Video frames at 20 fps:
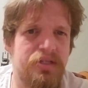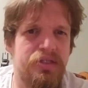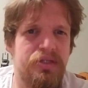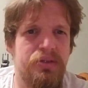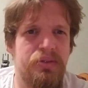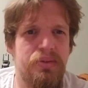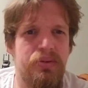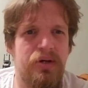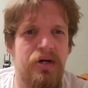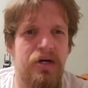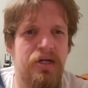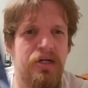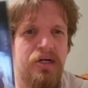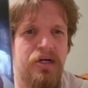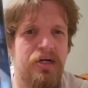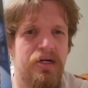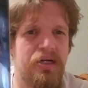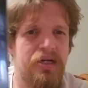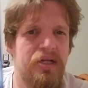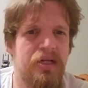to
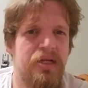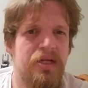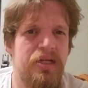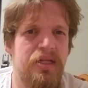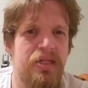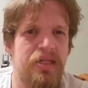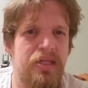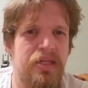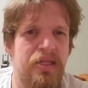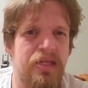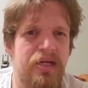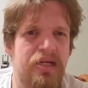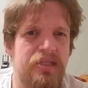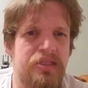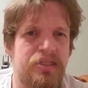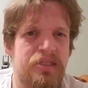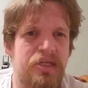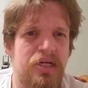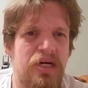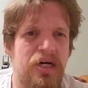a
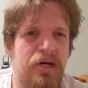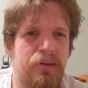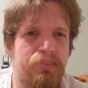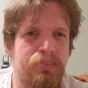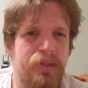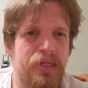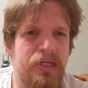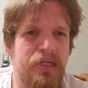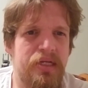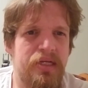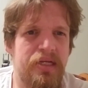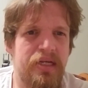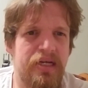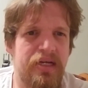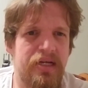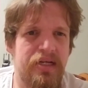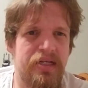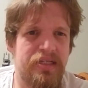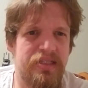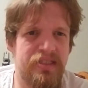less competent
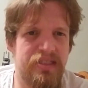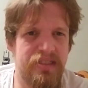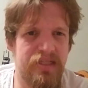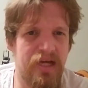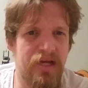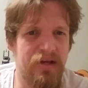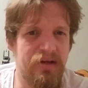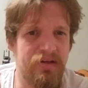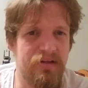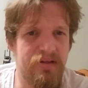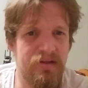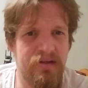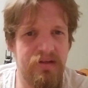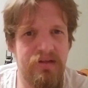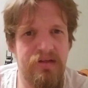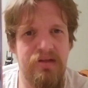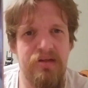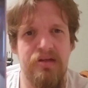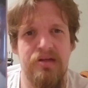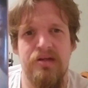extent.
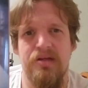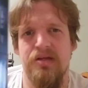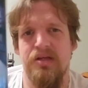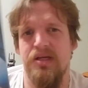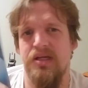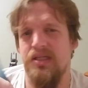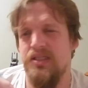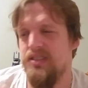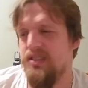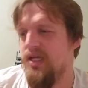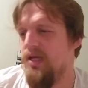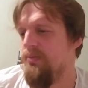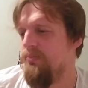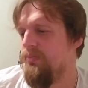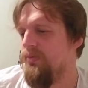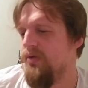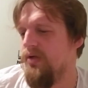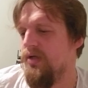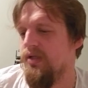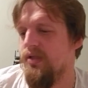Escape
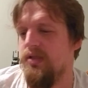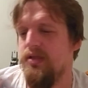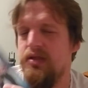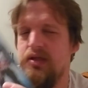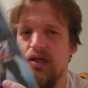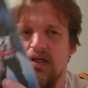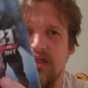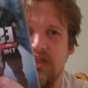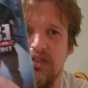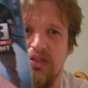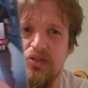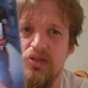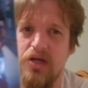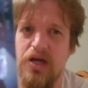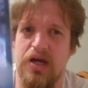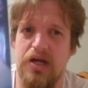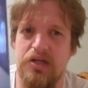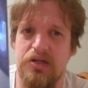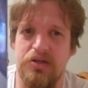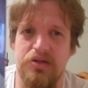plan, the
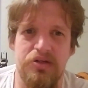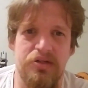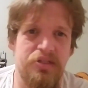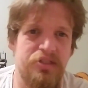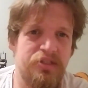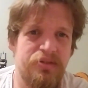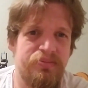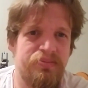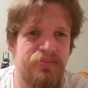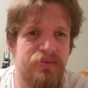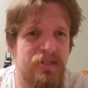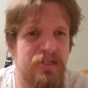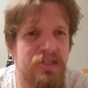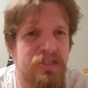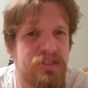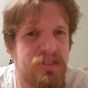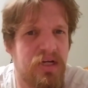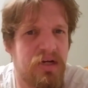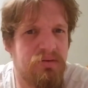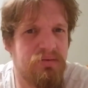extractors,
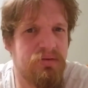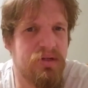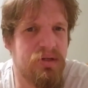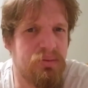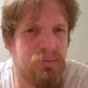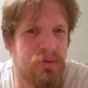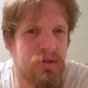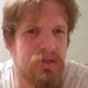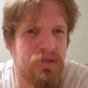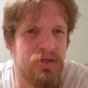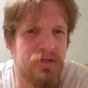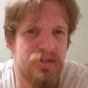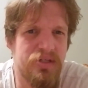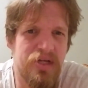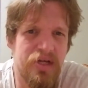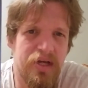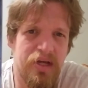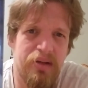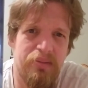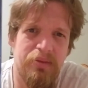is not really worth your
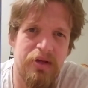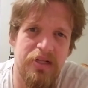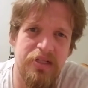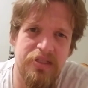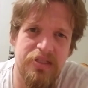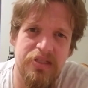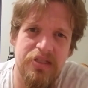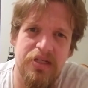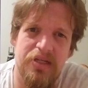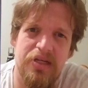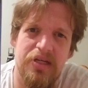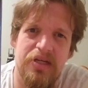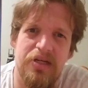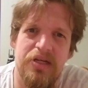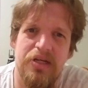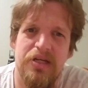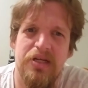time, I'd say.